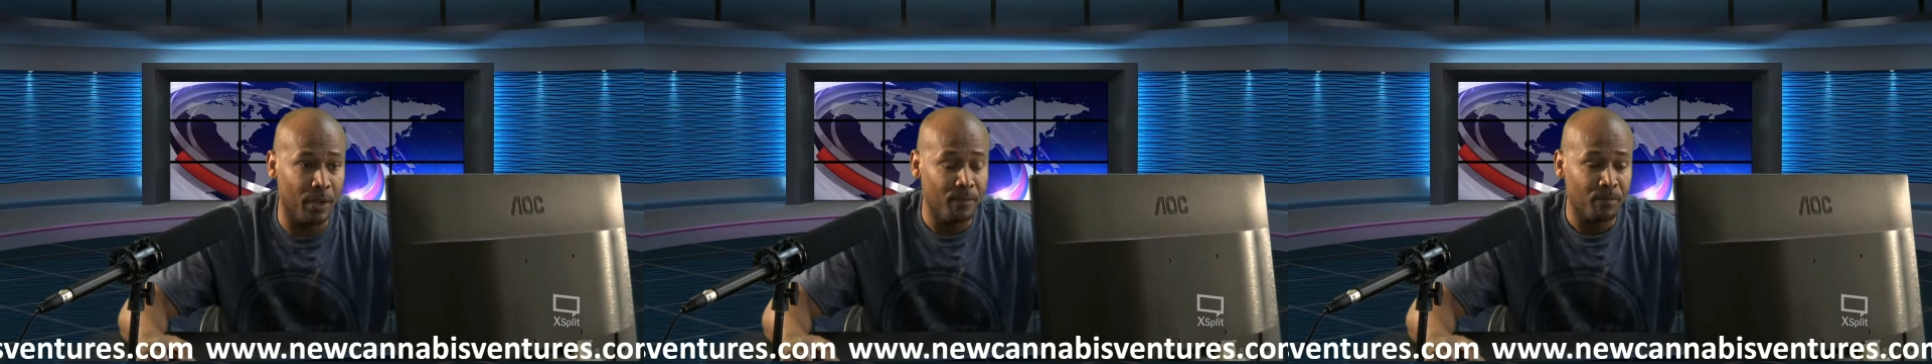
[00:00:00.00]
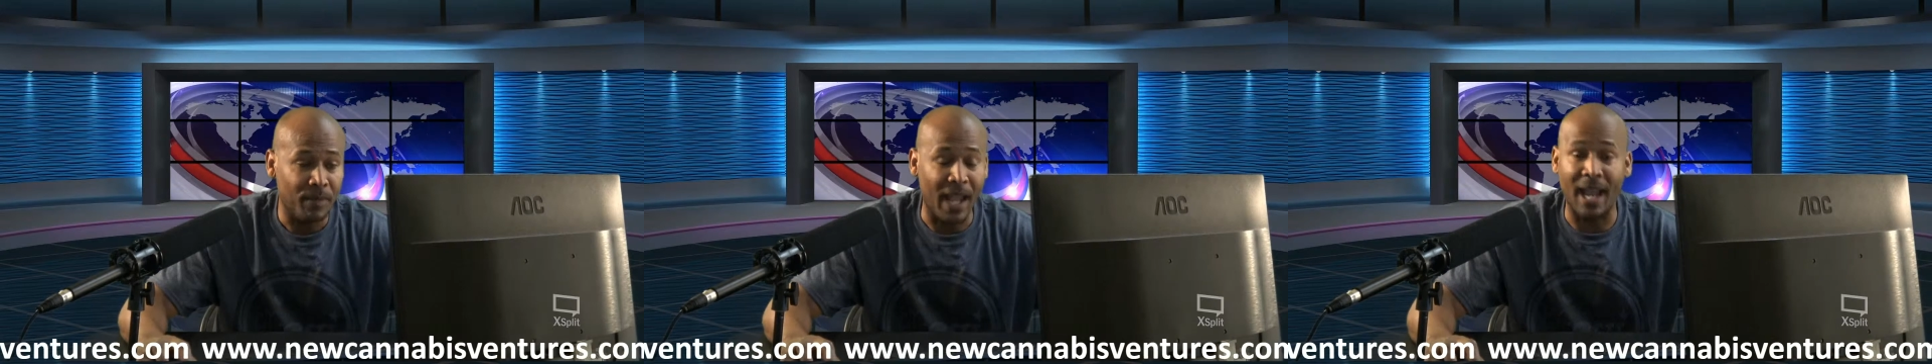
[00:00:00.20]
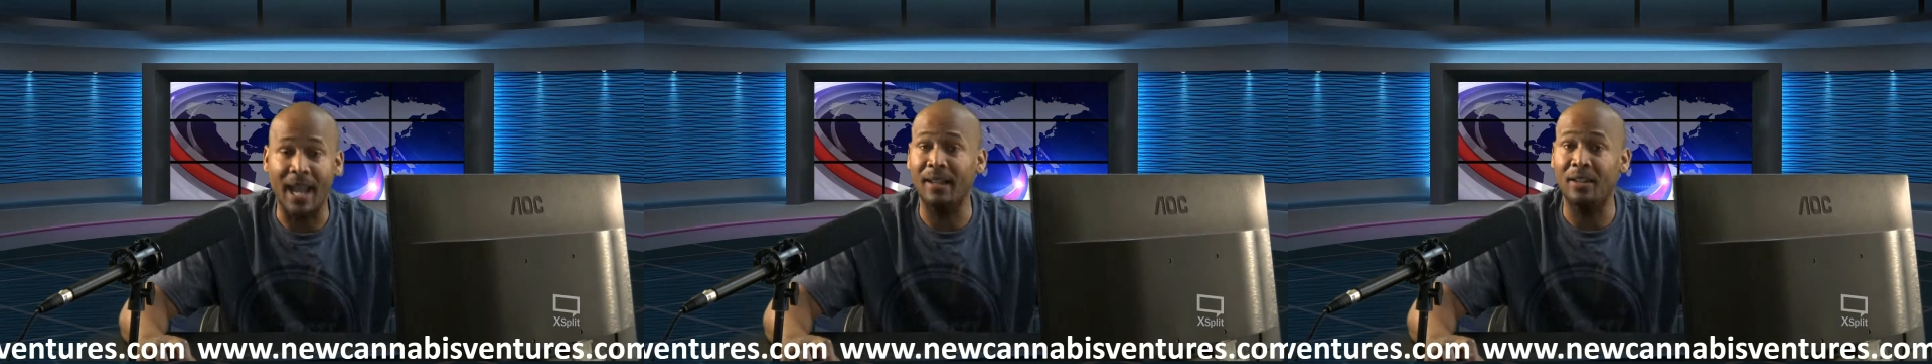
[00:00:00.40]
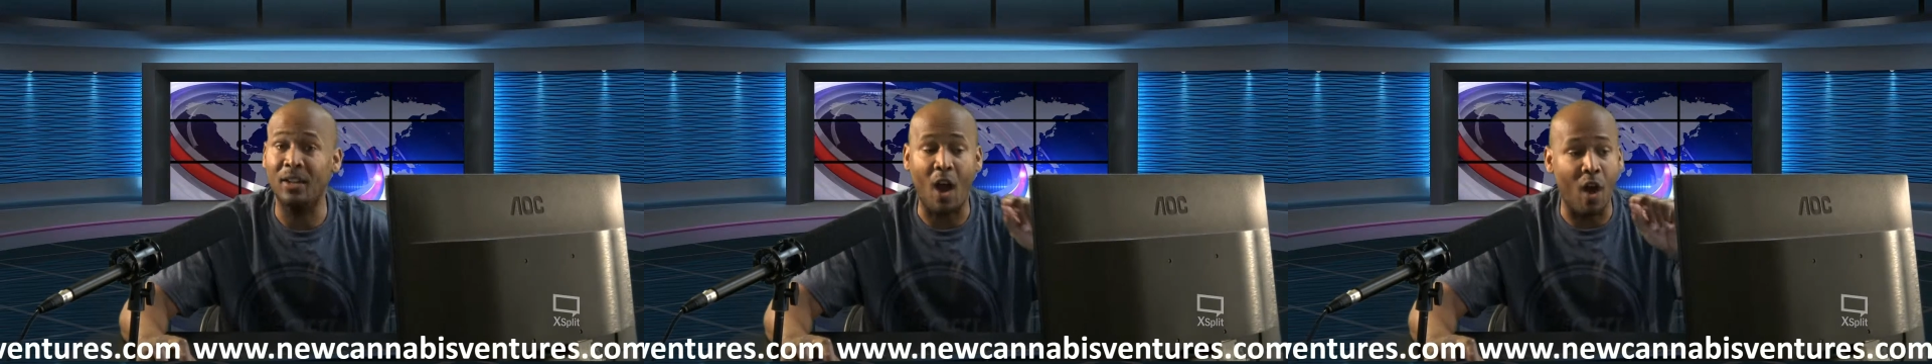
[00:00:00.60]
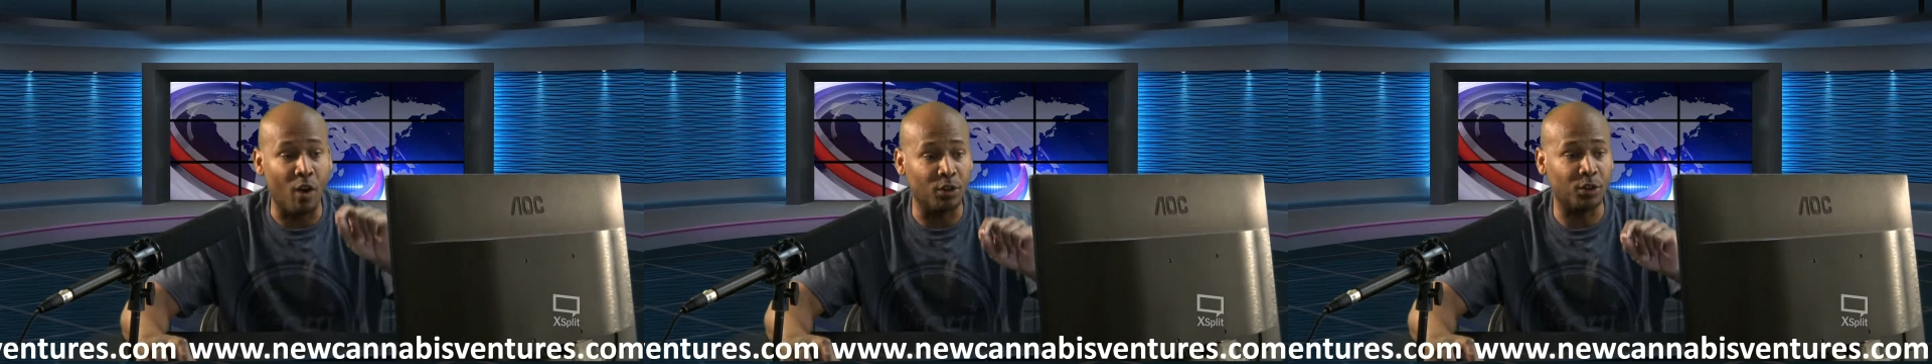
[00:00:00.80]
and
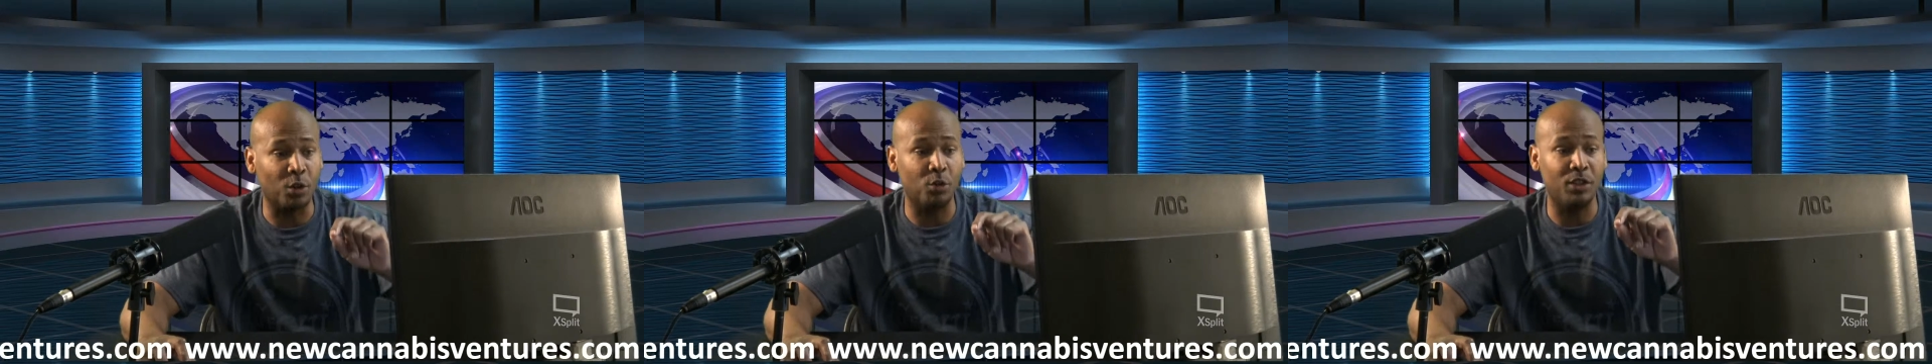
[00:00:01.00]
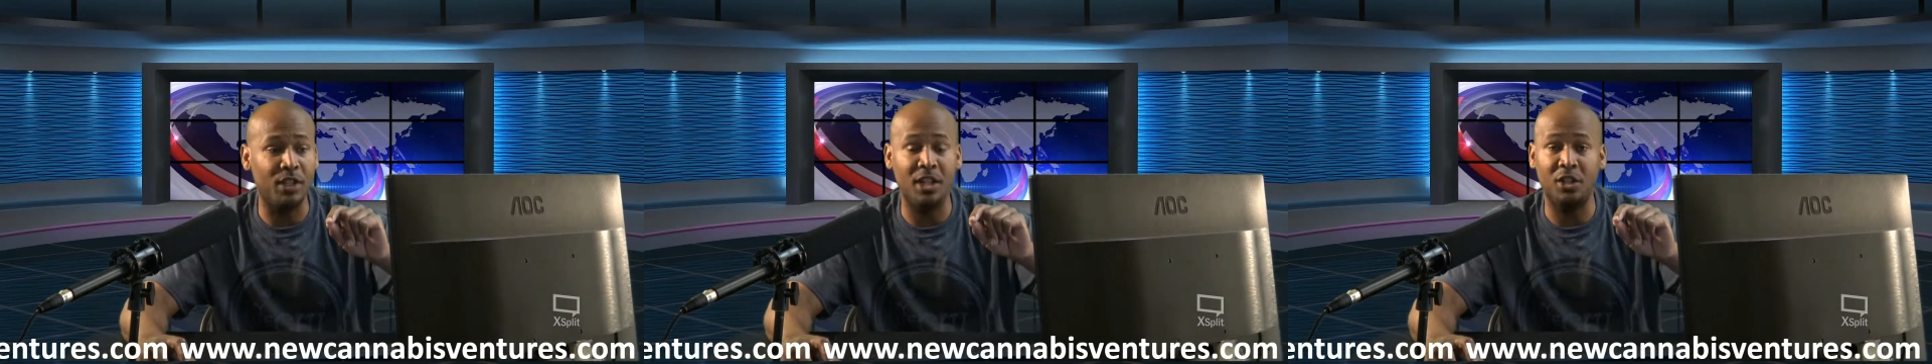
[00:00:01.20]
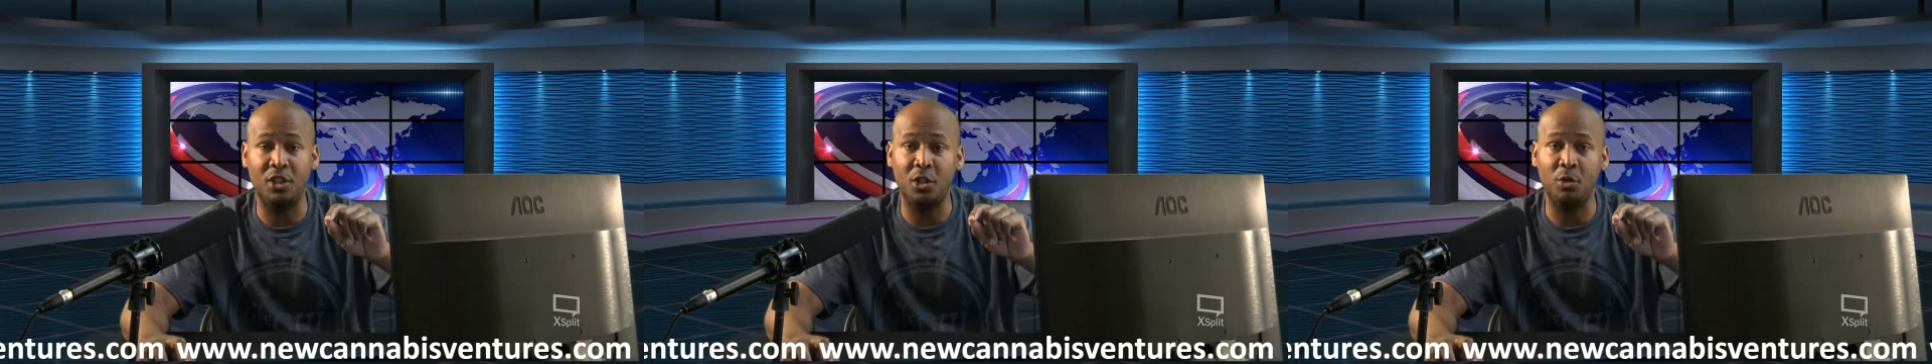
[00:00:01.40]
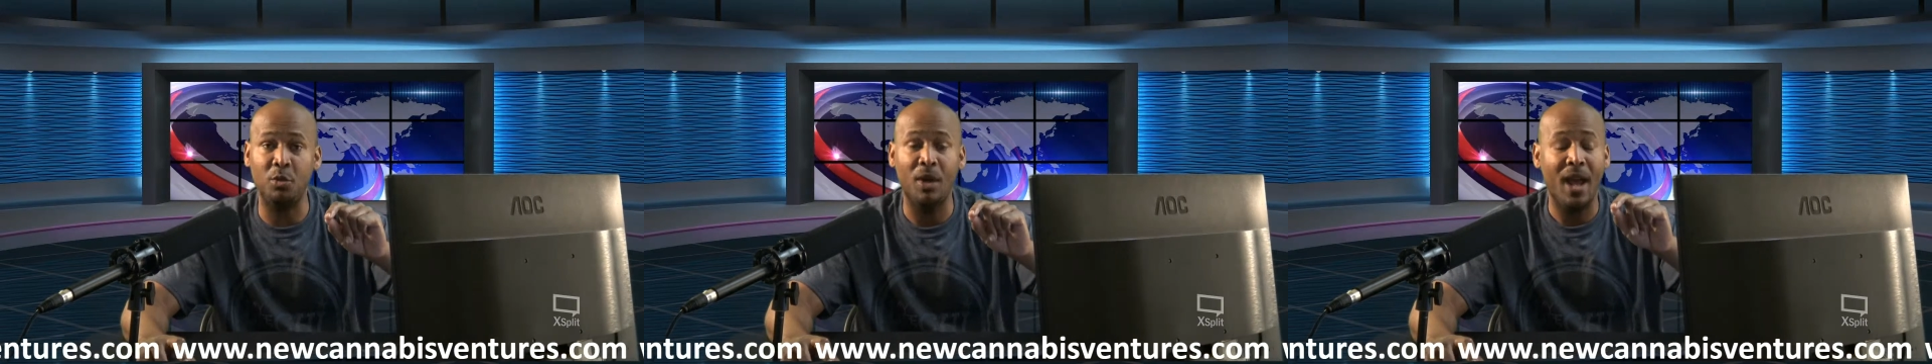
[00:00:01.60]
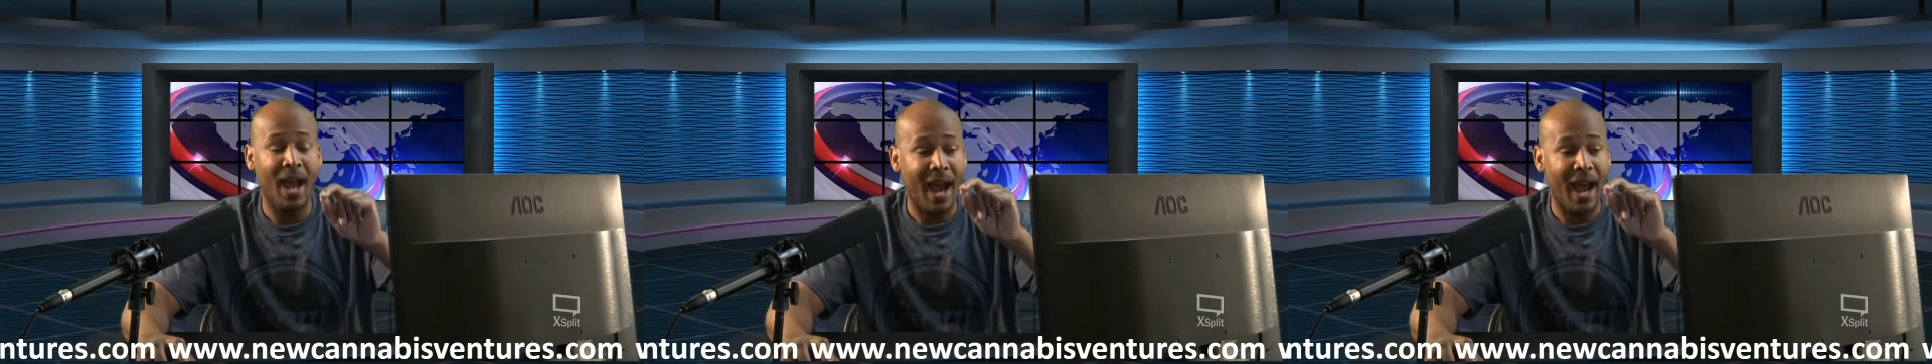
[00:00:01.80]
also teach you